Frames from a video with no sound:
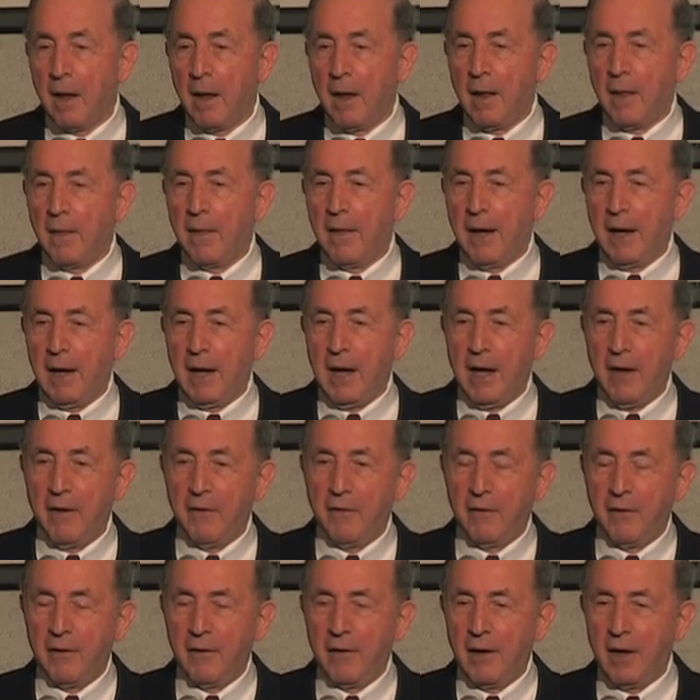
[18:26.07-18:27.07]
that
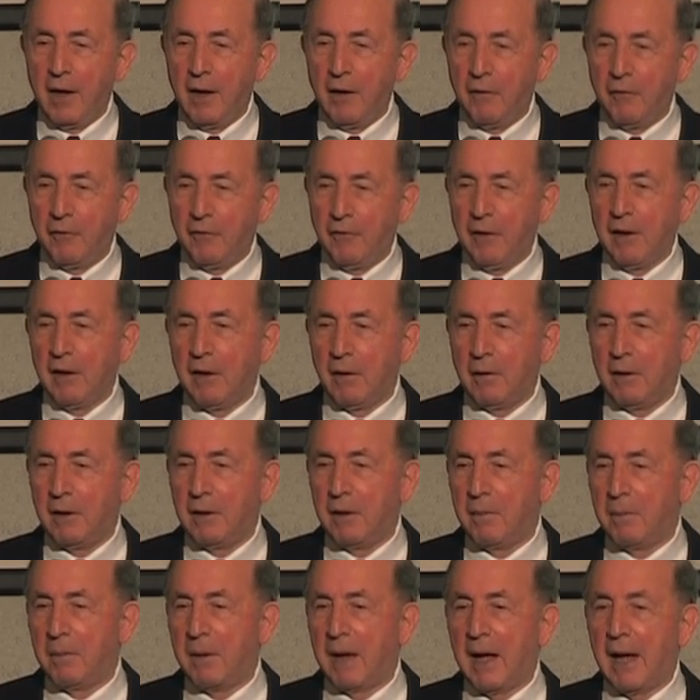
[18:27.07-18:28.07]
have a finger
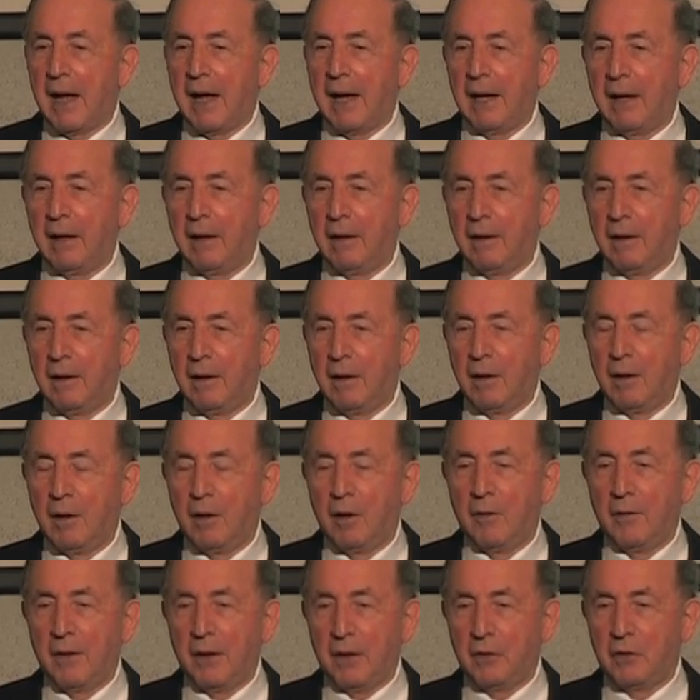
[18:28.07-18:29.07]
in the pie
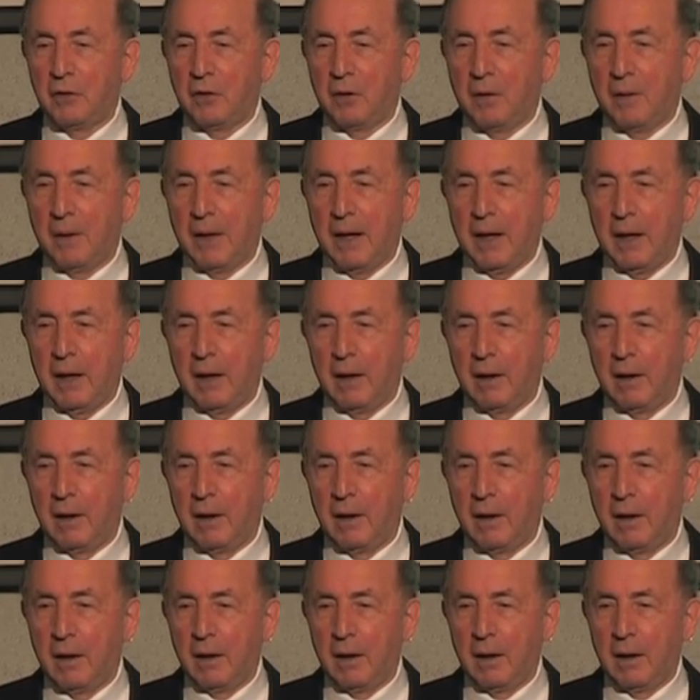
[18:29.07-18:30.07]
of SOA.
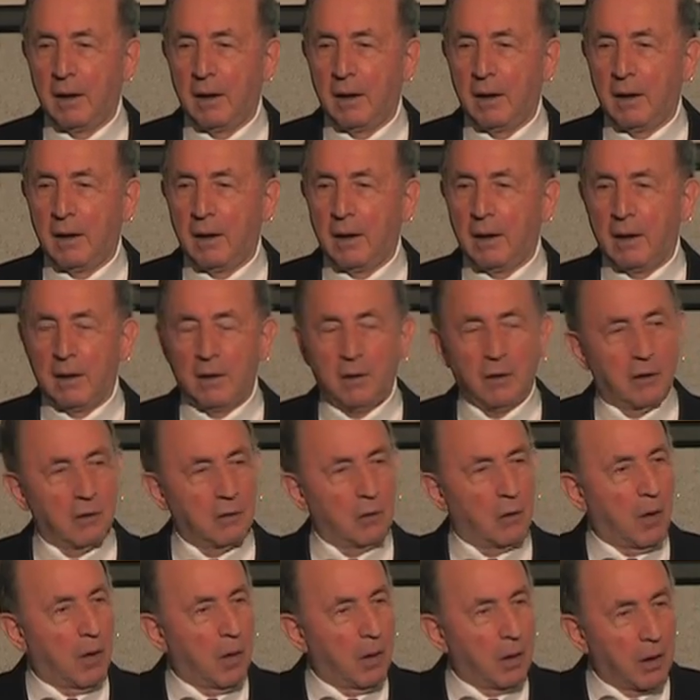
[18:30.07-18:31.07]
Not
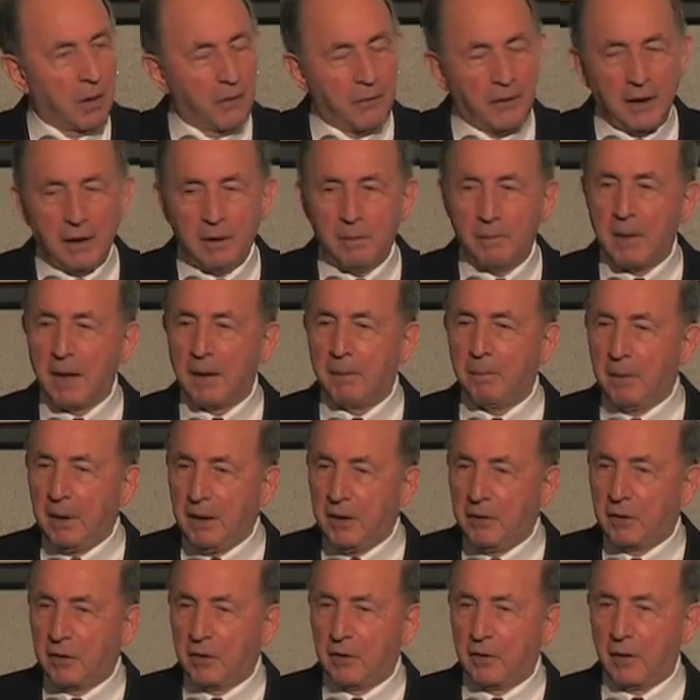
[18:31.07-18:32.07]
all of it, but
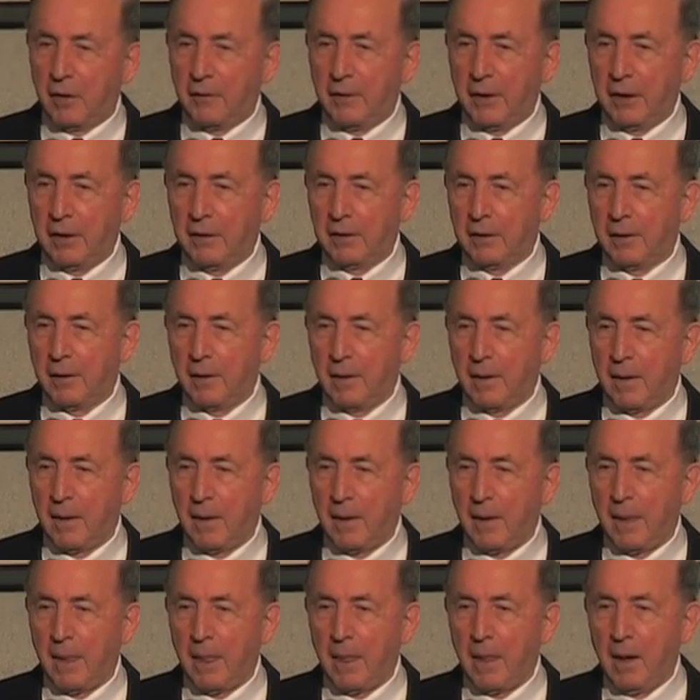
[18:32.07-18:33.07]
pieces of it.
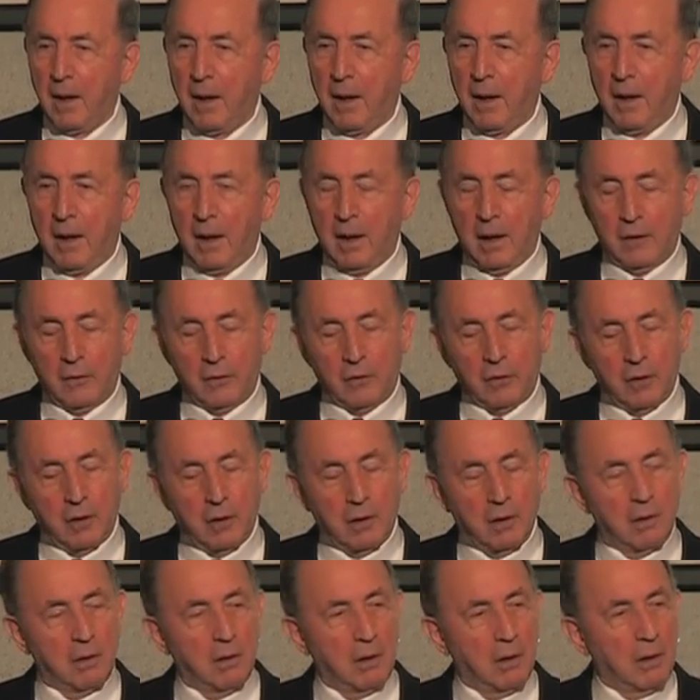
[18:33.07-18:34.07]
And
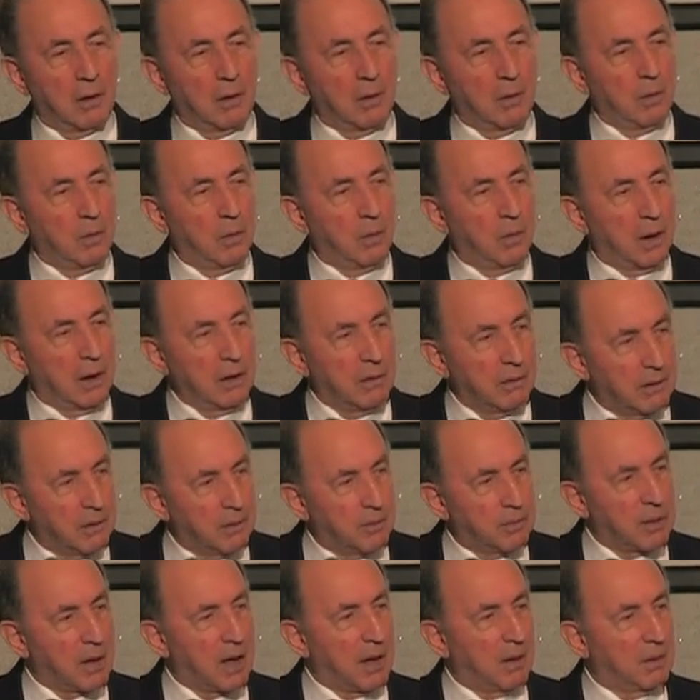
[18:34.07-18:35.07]
so one of the
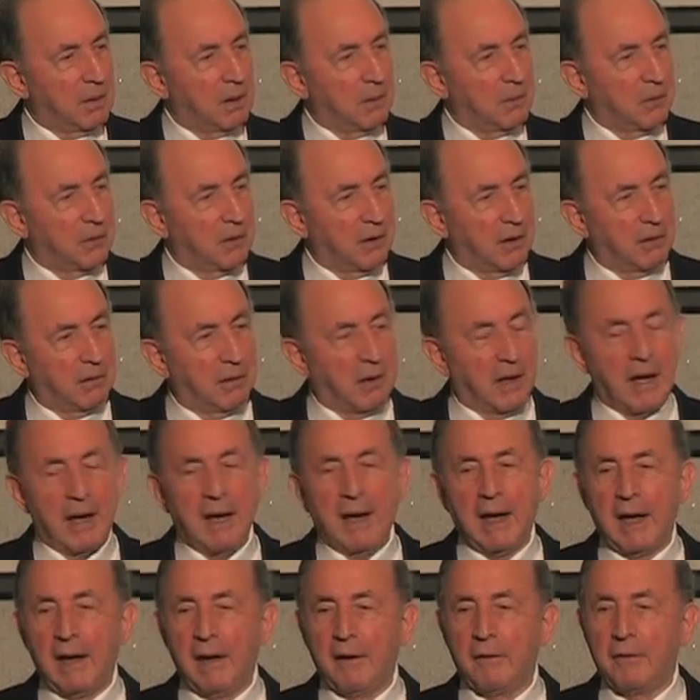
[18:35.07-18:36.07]
problems you'll
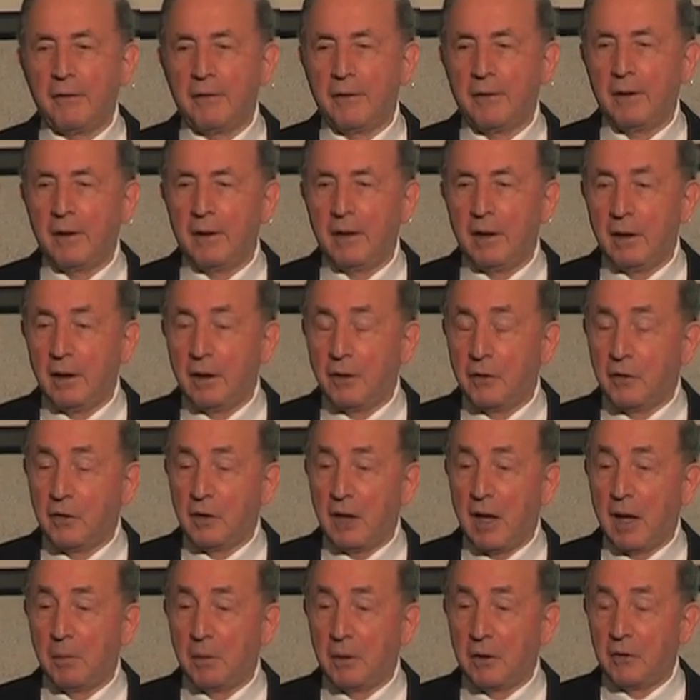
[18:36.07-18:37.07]
have in
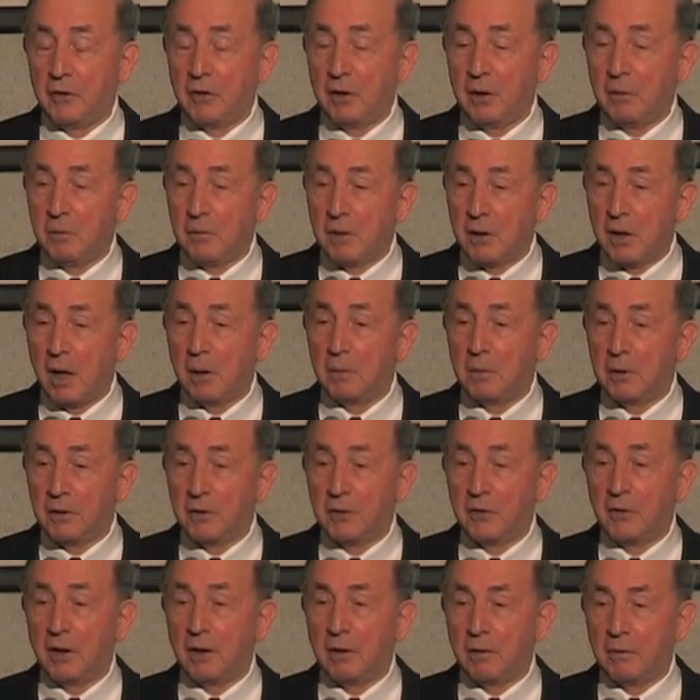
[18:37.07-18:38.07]
establishing common
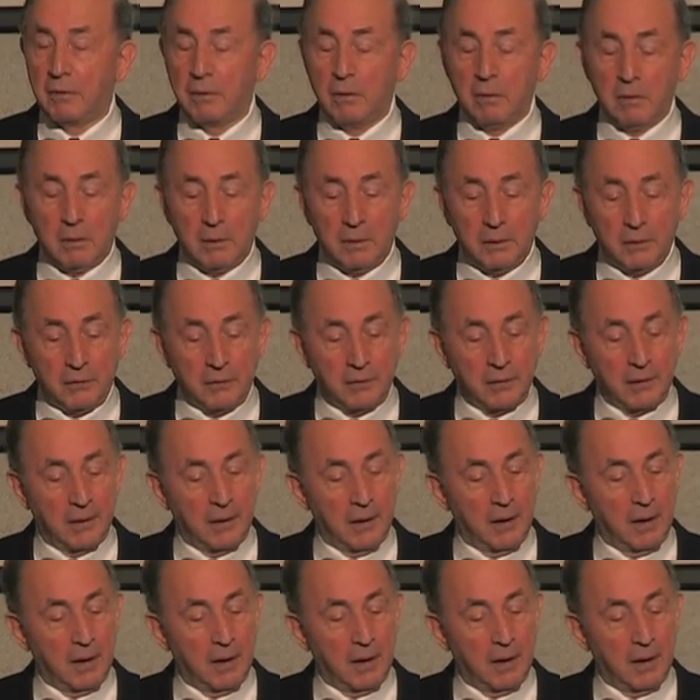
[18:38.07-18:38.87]
set of rules